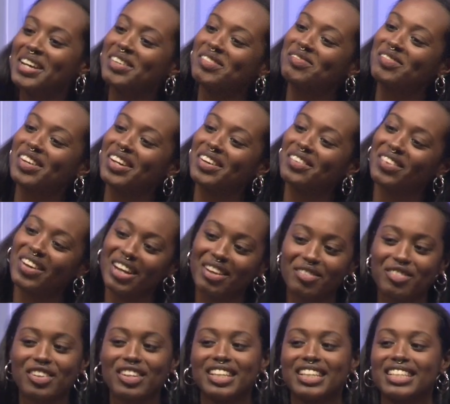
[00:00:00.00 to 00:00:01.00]
but
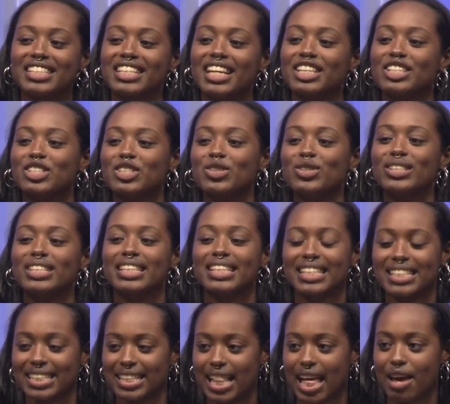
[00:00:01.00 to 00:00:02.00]
whatever it is I choose in
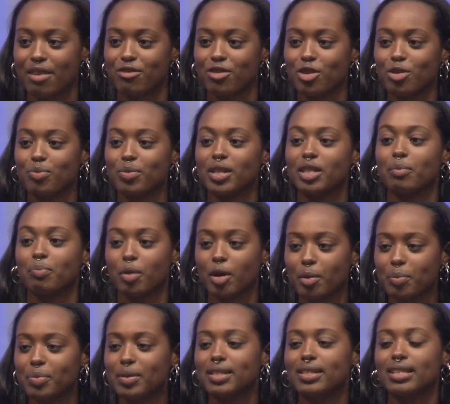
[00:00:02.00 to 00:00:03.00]
this life, it will be the
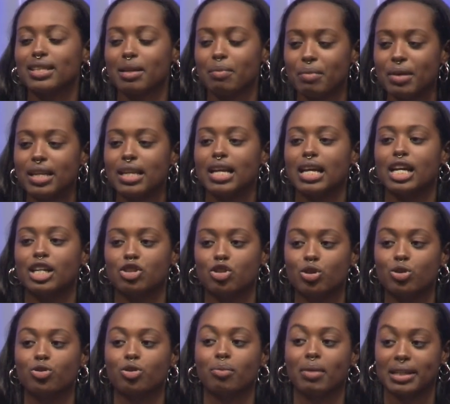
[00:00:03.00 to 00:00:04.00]
purpose and the meaning I
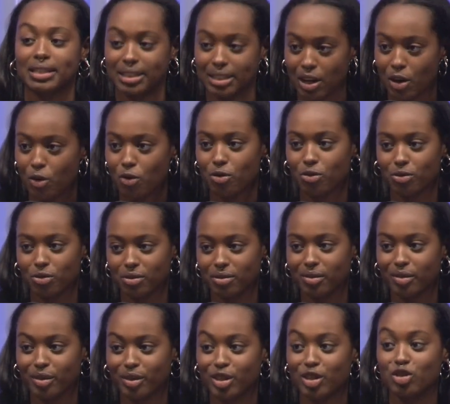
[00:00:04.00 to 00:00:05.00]
choose for myself,
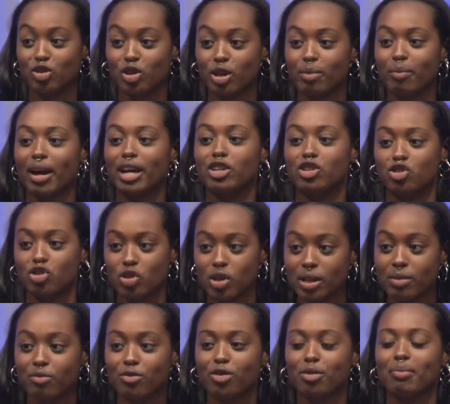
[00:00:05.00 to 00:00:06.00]
the dream I
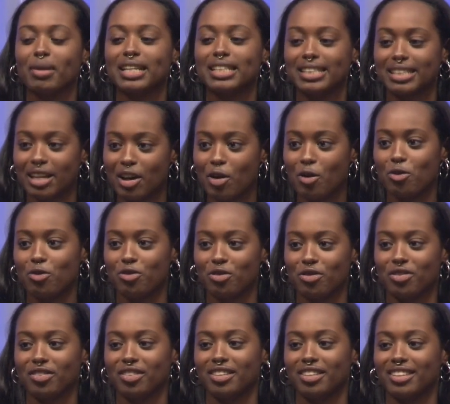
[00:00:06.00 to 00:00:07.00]
dream for myself.
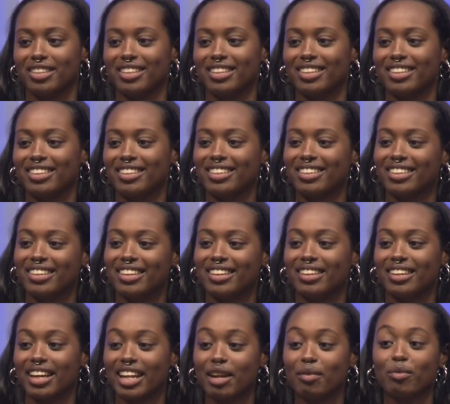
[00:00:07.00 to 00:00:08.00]

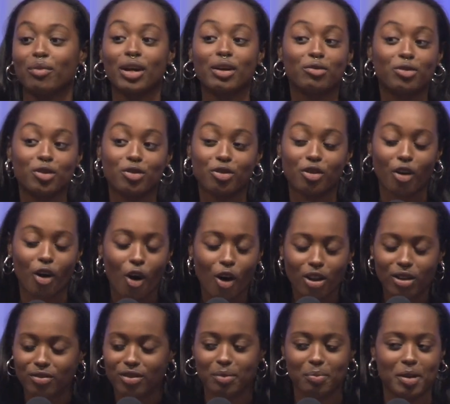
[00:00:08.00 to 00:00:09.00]
And I'm grateful for
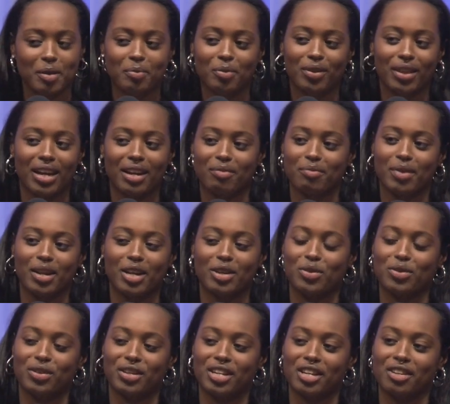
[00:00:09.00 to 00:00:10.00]
all of the people that I've met at
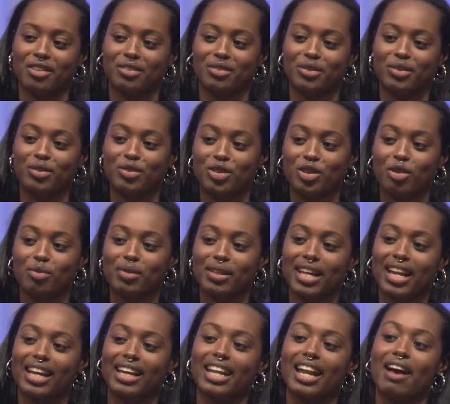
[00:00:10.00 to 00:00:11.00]
YouthCare who've shown me
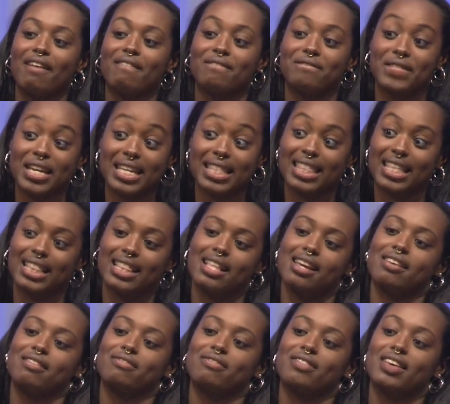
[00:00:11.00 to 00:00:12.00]
that I can have faith in
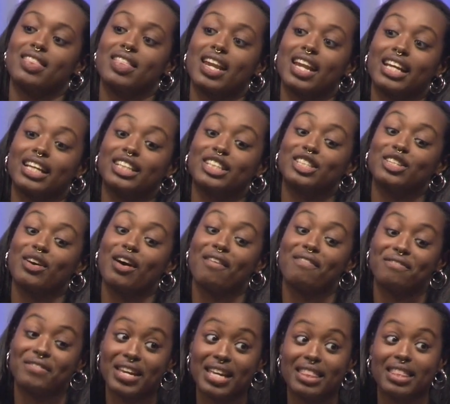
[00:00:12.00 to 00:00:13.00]
life and that I can still have
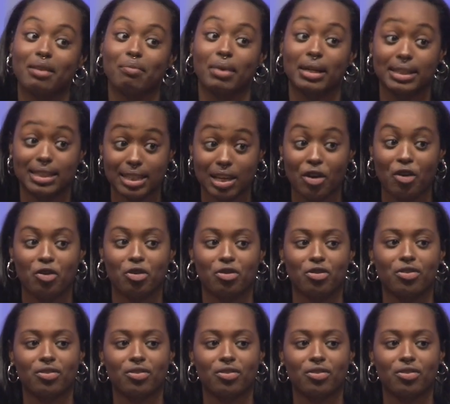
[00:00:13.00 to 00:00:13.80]
faith in myself.